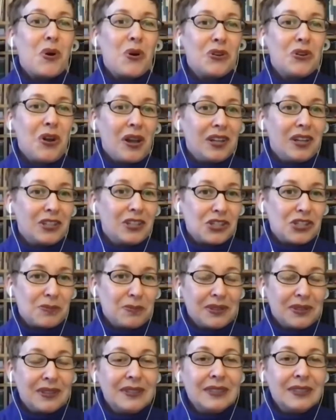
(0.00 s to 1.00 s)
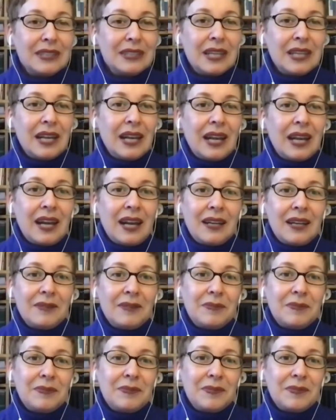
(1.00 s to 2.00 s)
knowledgeable,
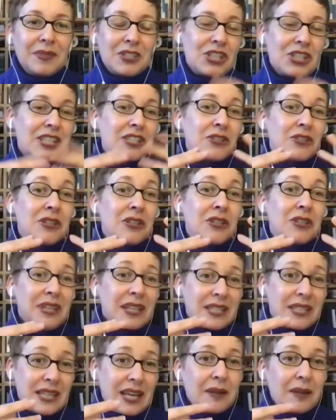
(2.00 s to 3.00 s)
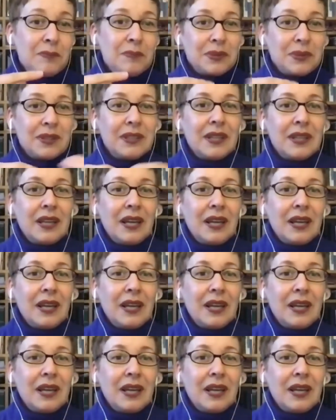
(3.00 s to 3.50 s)
just to give an example.